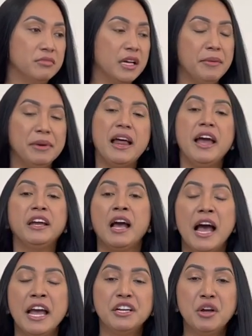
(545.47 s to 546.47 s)
I mean,
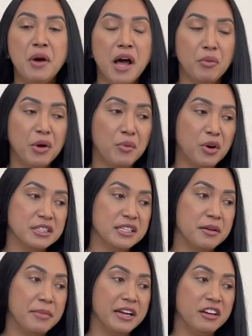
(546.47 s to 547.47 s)
I know how it works in
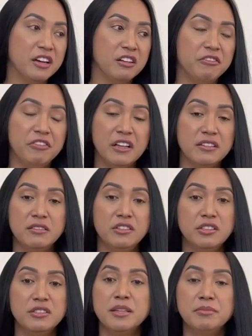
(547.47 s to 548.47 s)
the medical field.
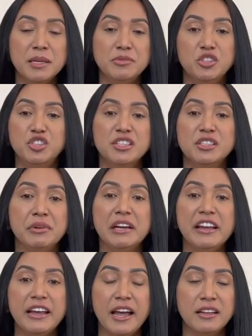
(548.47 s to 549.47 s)
Sometimes you just really
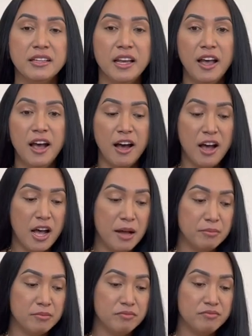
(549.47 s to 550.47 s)
can't
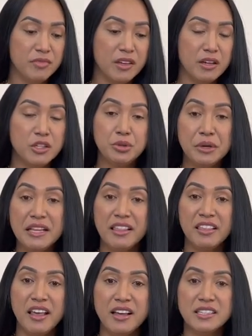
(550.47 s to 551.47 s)
treat
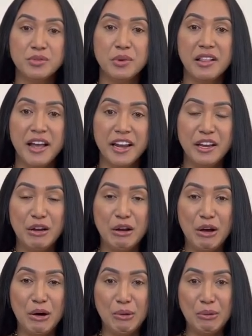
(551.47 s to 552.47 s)
things with, like, you
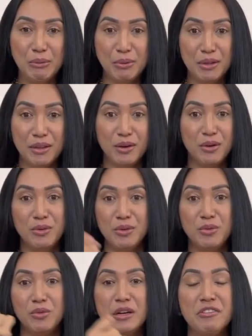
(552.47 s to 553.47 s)
know, with
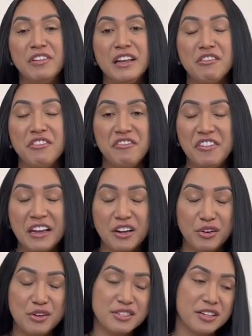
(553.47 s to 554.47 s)
one flick of a finger
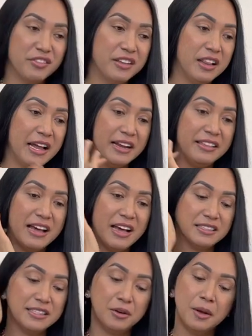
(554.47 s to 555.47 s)
or something like that.
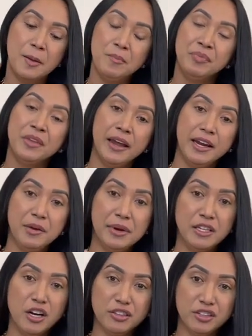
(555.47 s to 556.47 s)
So anyway,
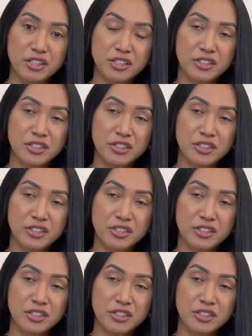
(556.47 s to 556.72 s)
Dr.